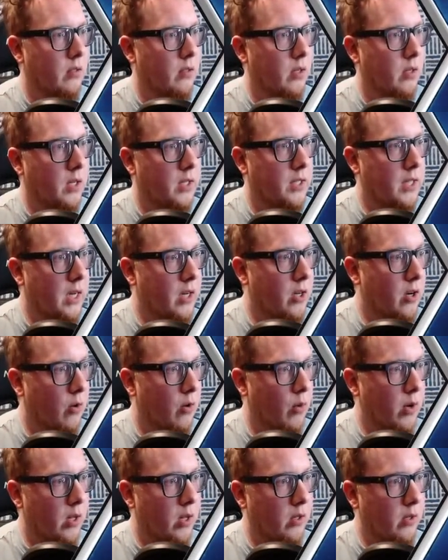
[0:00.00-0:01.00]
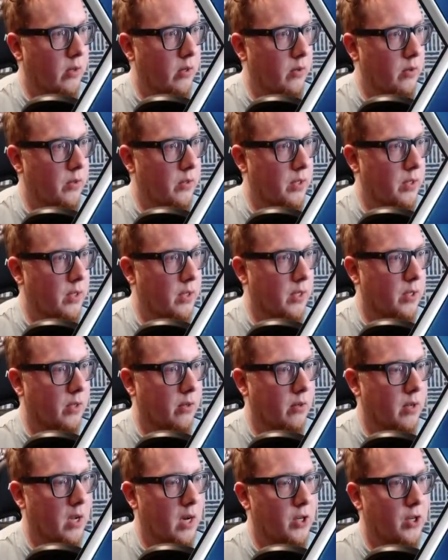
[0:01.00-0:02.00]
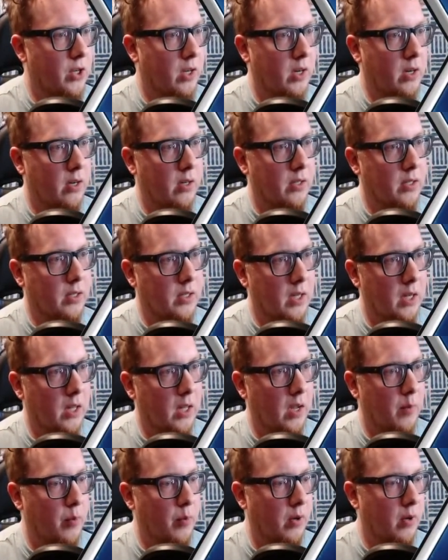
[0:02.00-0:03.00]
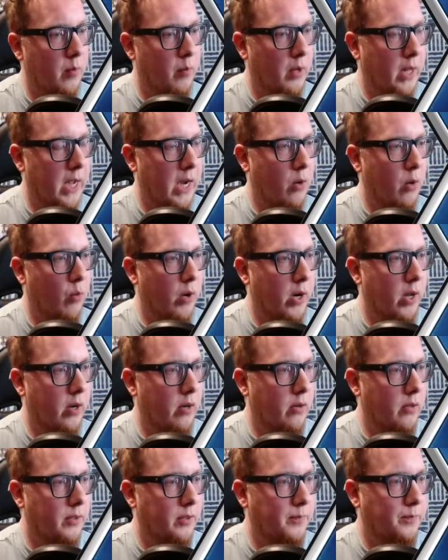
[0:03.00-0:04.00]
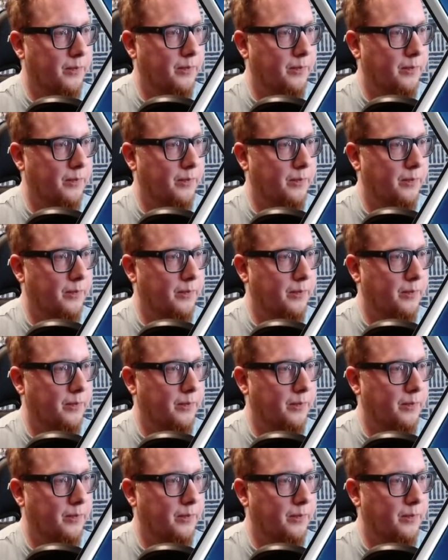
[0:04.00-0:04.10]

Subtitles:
Because they don't want to lose this location here. Instead, they put Black Widow.